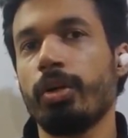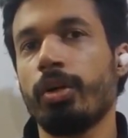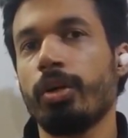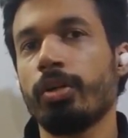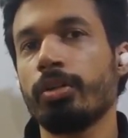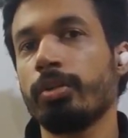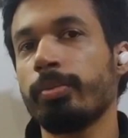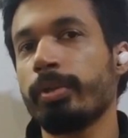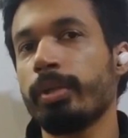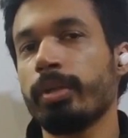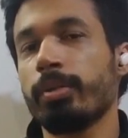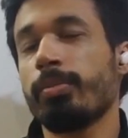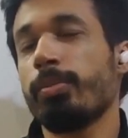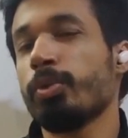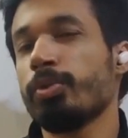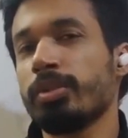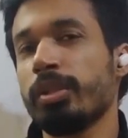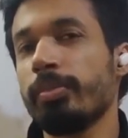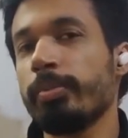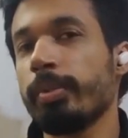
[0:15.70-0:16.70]
or the bug
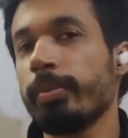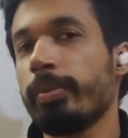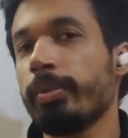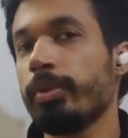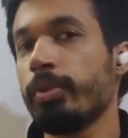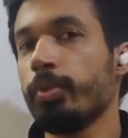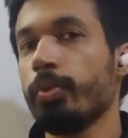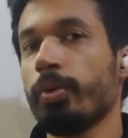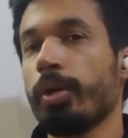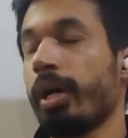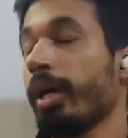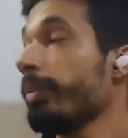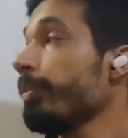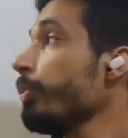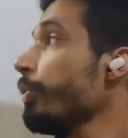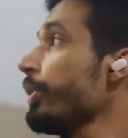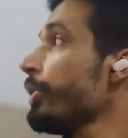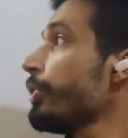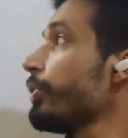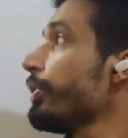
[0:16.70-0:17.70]
mostly people do, I am
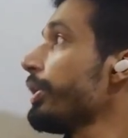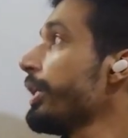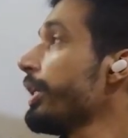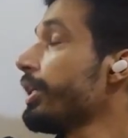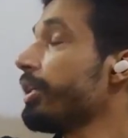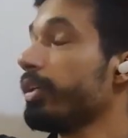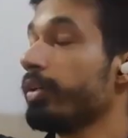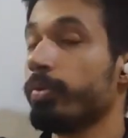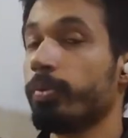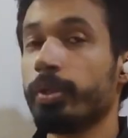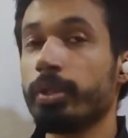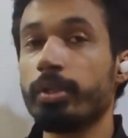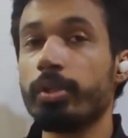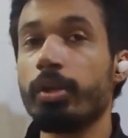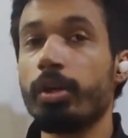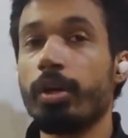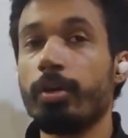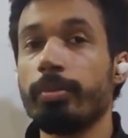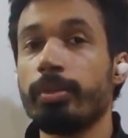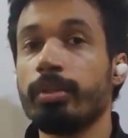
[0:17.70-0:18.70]
going to take one
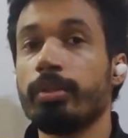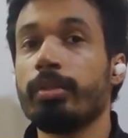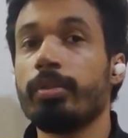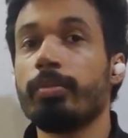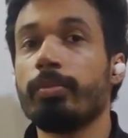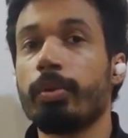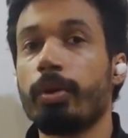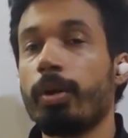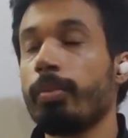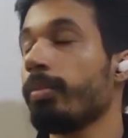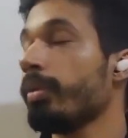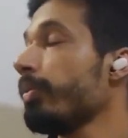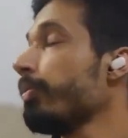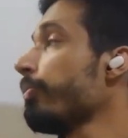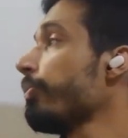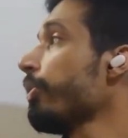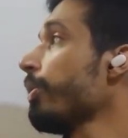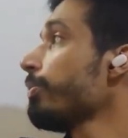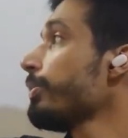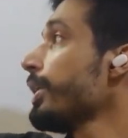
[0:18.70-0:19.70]
common problem
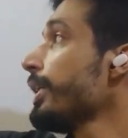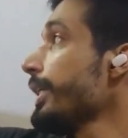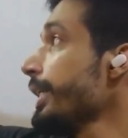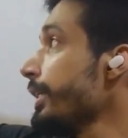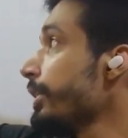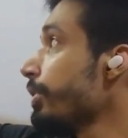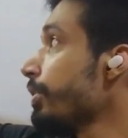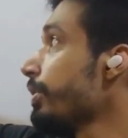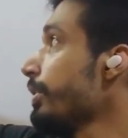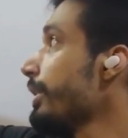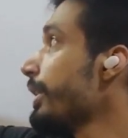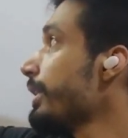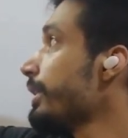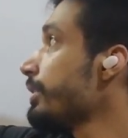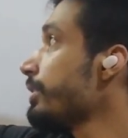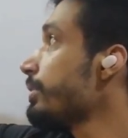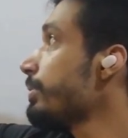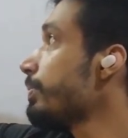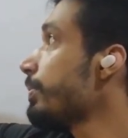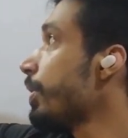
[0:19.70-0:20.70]
from the Leetcode, that
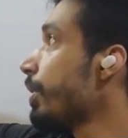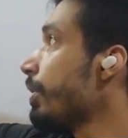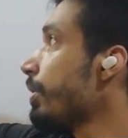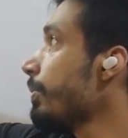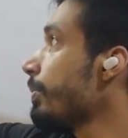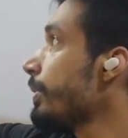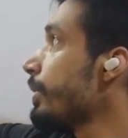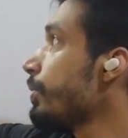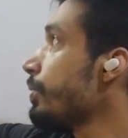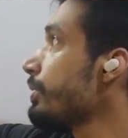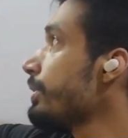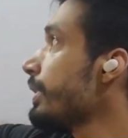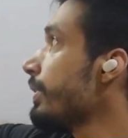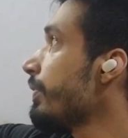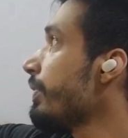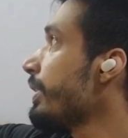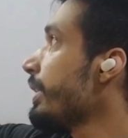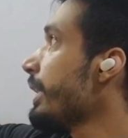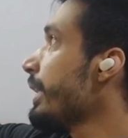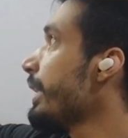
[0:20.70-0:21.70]
is problem number
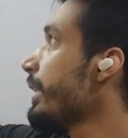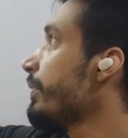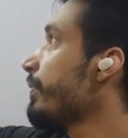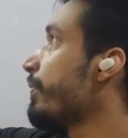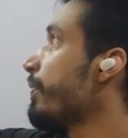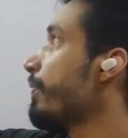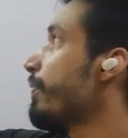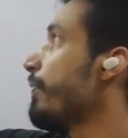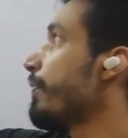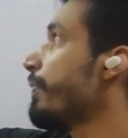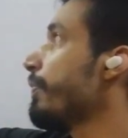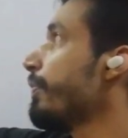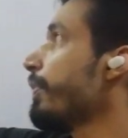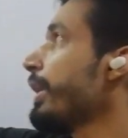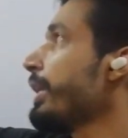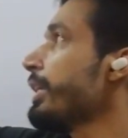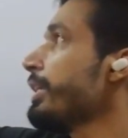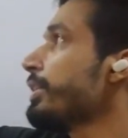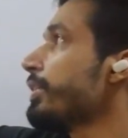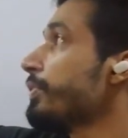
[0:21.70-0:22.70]
278,
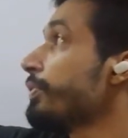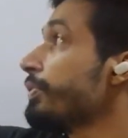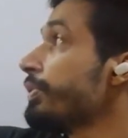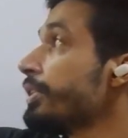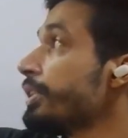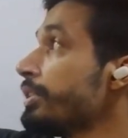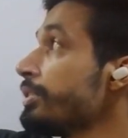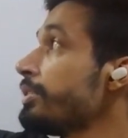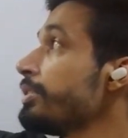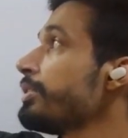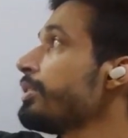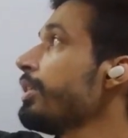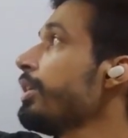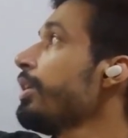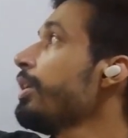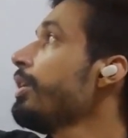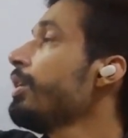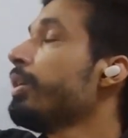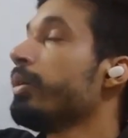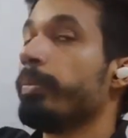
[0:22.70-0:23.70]
finding the first
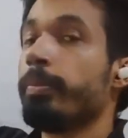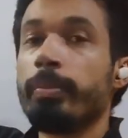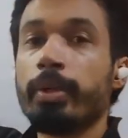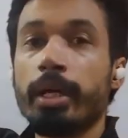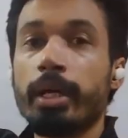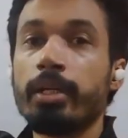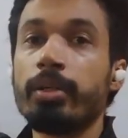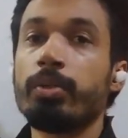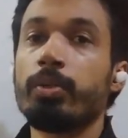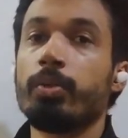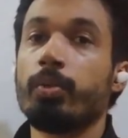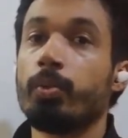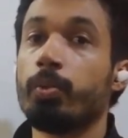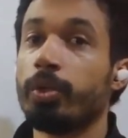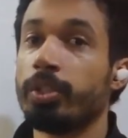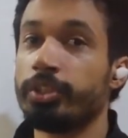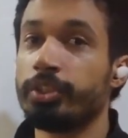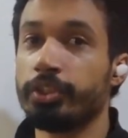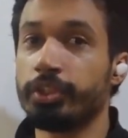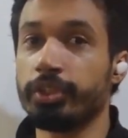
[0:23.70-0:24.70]
bad
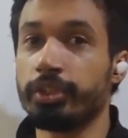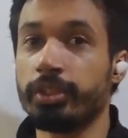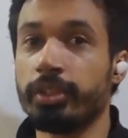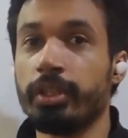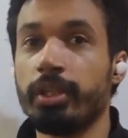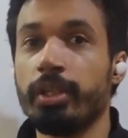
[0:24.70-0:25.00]
version.